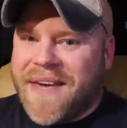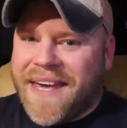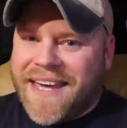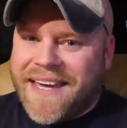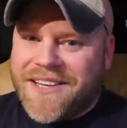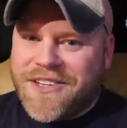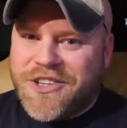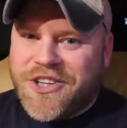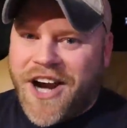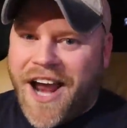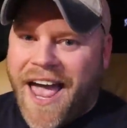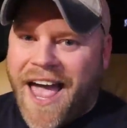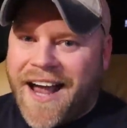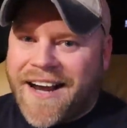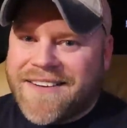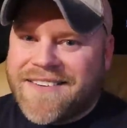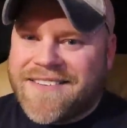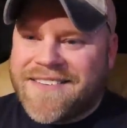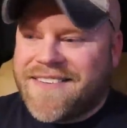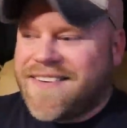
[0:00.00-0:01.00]
me and
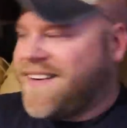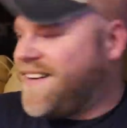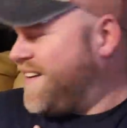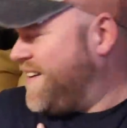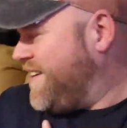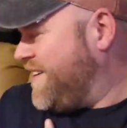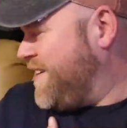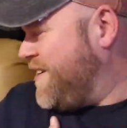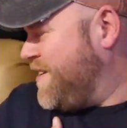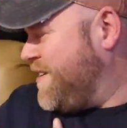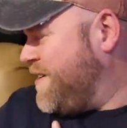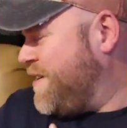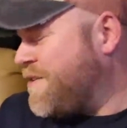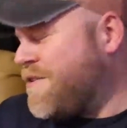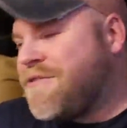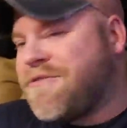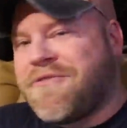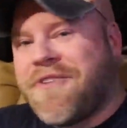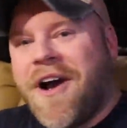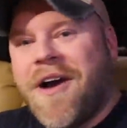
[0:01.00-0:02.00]
Jax
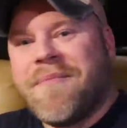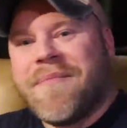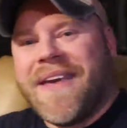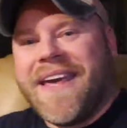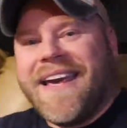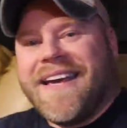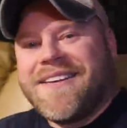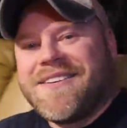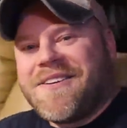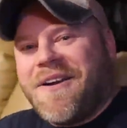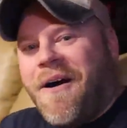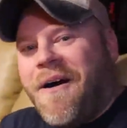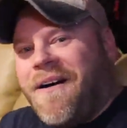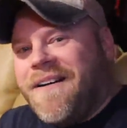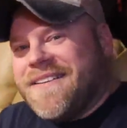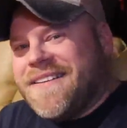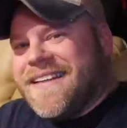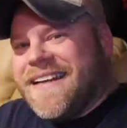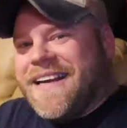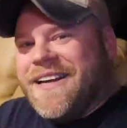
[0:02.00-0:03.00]
from East
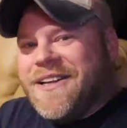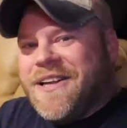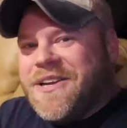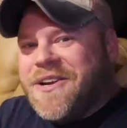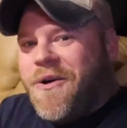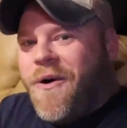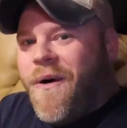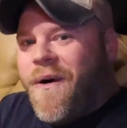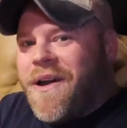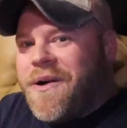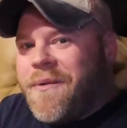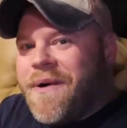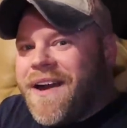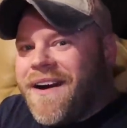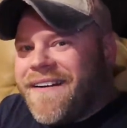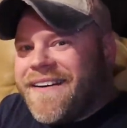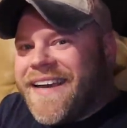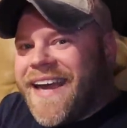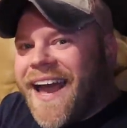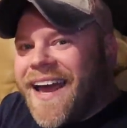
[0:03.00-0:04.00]
Alton, Illinois. We
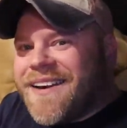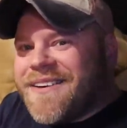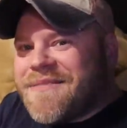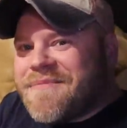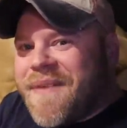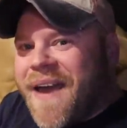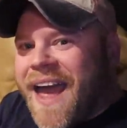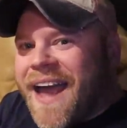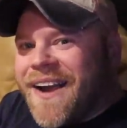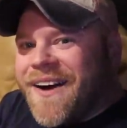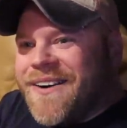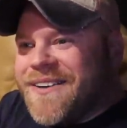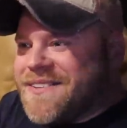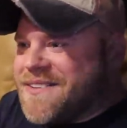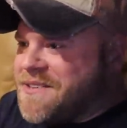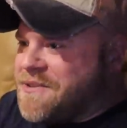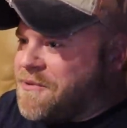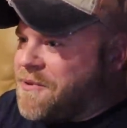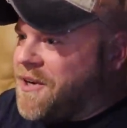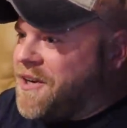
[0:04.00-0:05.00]
are getting back
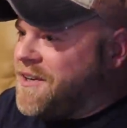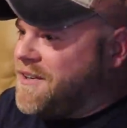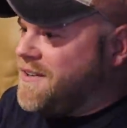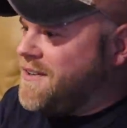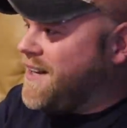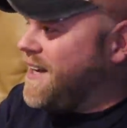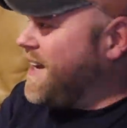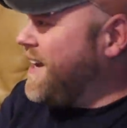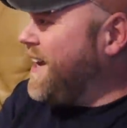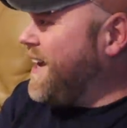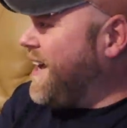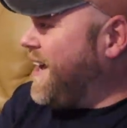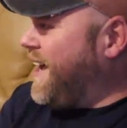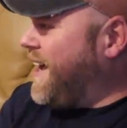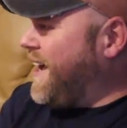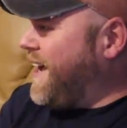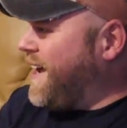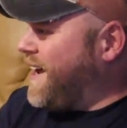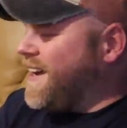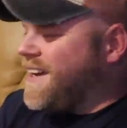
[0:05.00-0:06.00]
on the road,
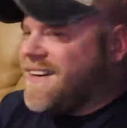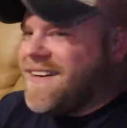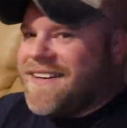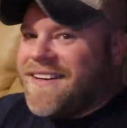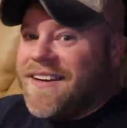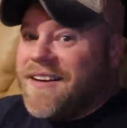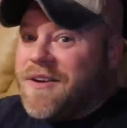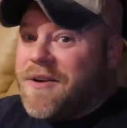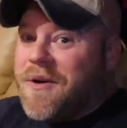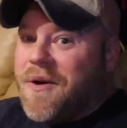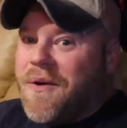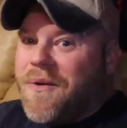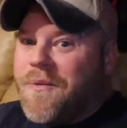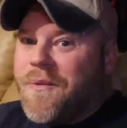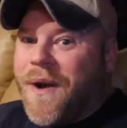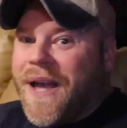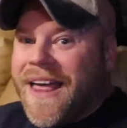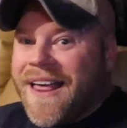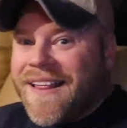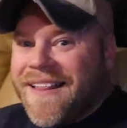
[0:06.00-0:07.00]
and,
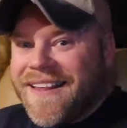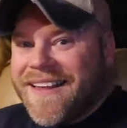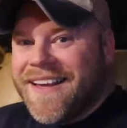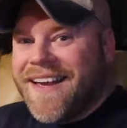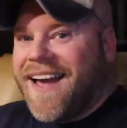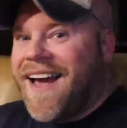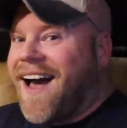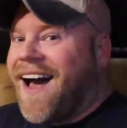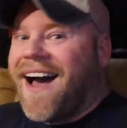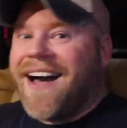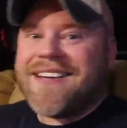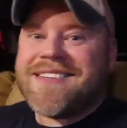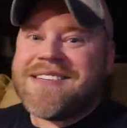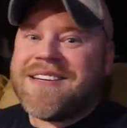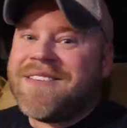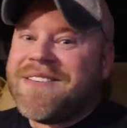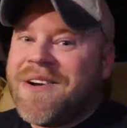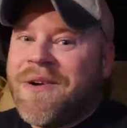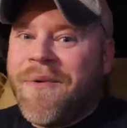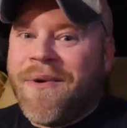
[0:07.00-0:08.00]
well, I
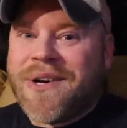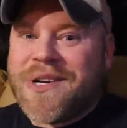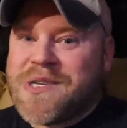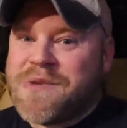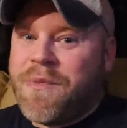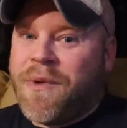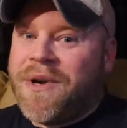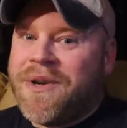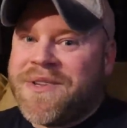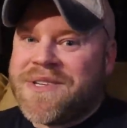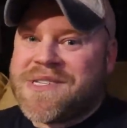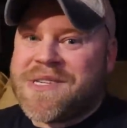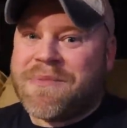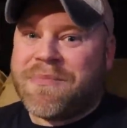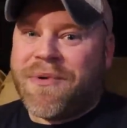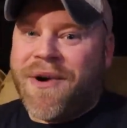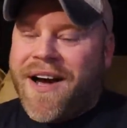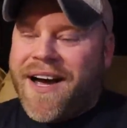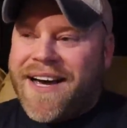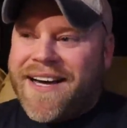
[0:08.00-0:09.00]
still don't want to spoil the
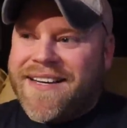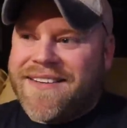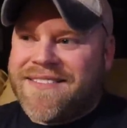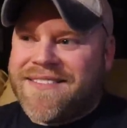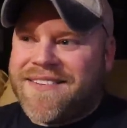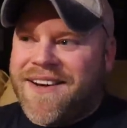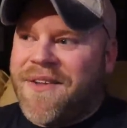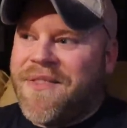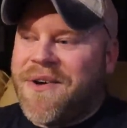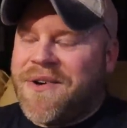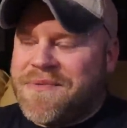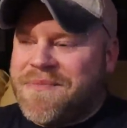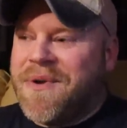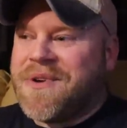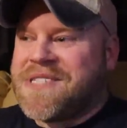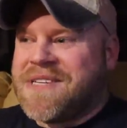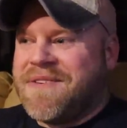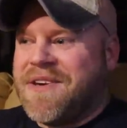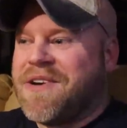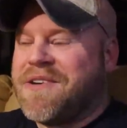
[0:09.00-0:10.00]
surprise, although
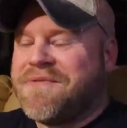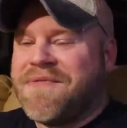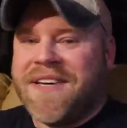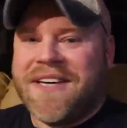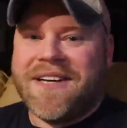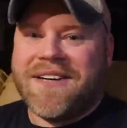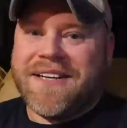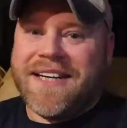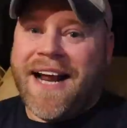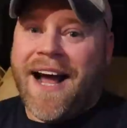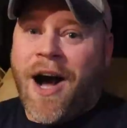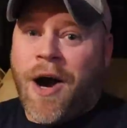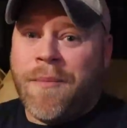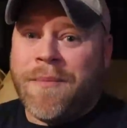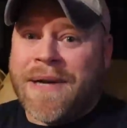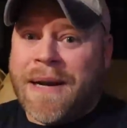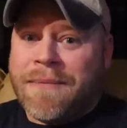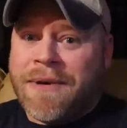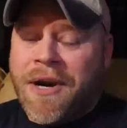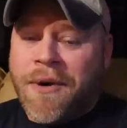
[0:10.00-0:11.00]
most of you have figured it out,
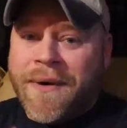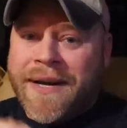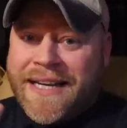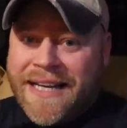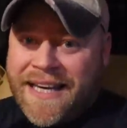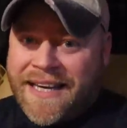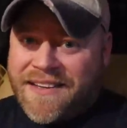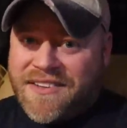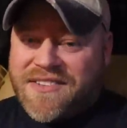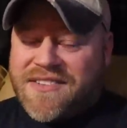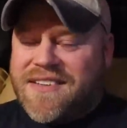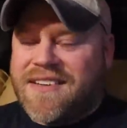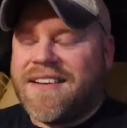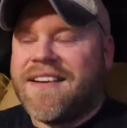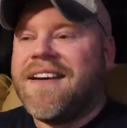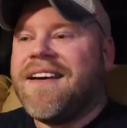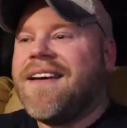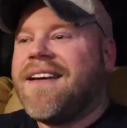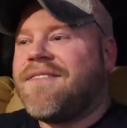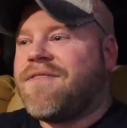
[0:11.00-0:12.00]
but I'm going east
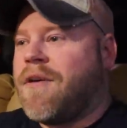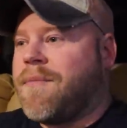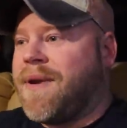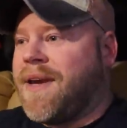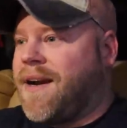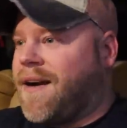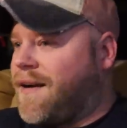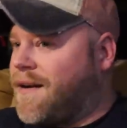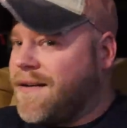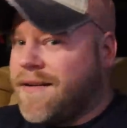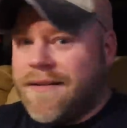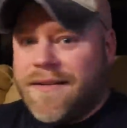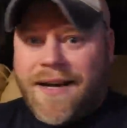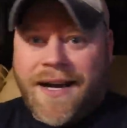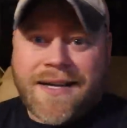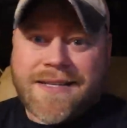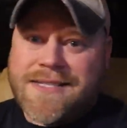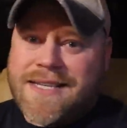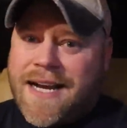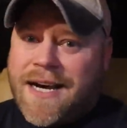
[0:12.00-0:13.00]
from here.
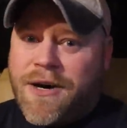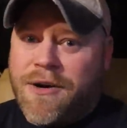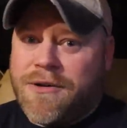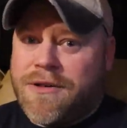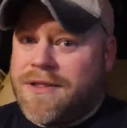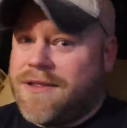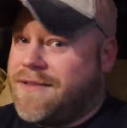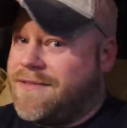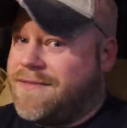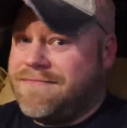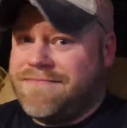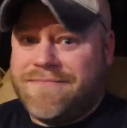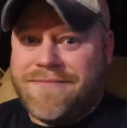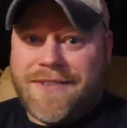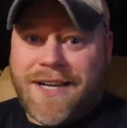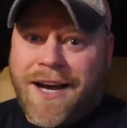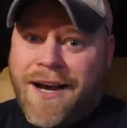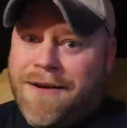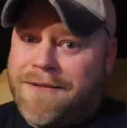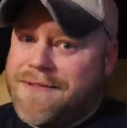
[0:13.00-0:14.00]
Not south,
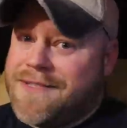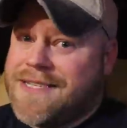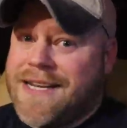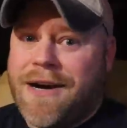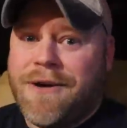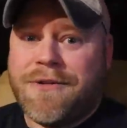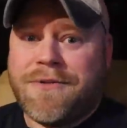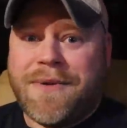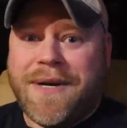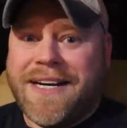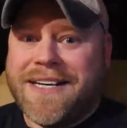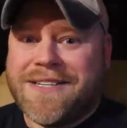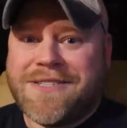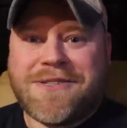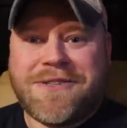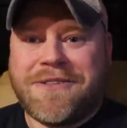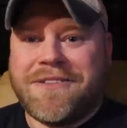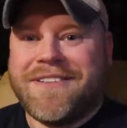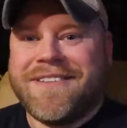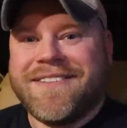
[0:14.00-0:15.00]
not
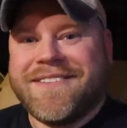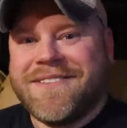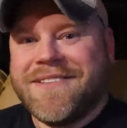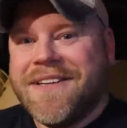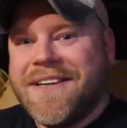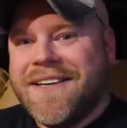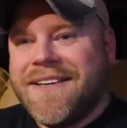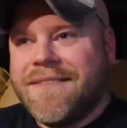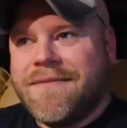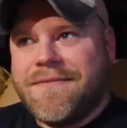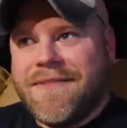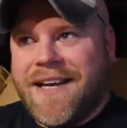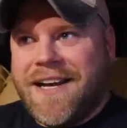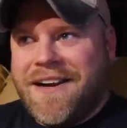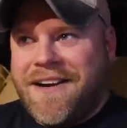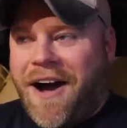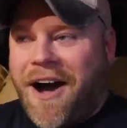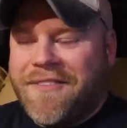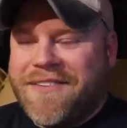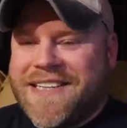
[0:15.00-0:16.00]
southwest,
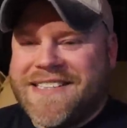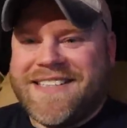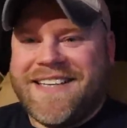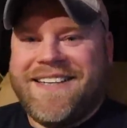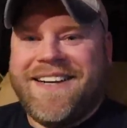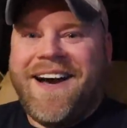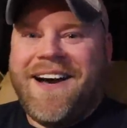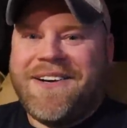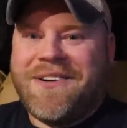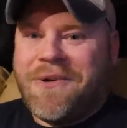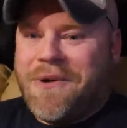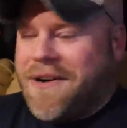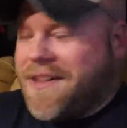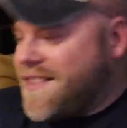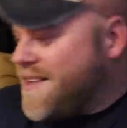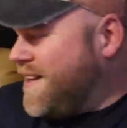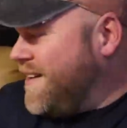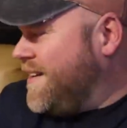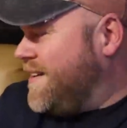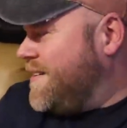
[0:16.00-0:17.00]
and obviously not
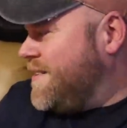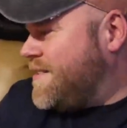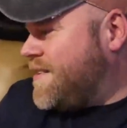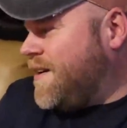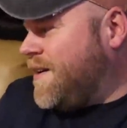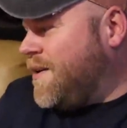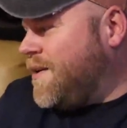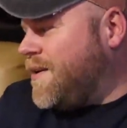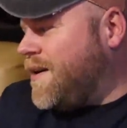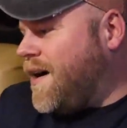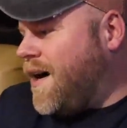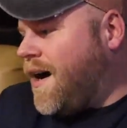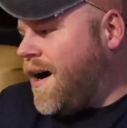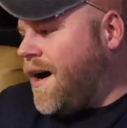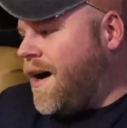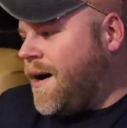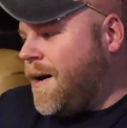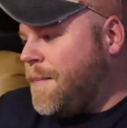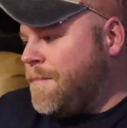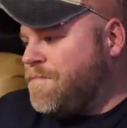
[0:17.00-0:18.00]
north. So,
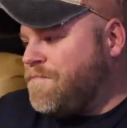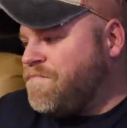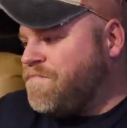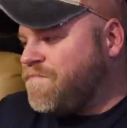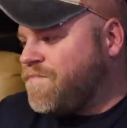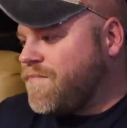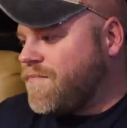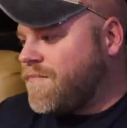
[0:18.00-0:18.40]
as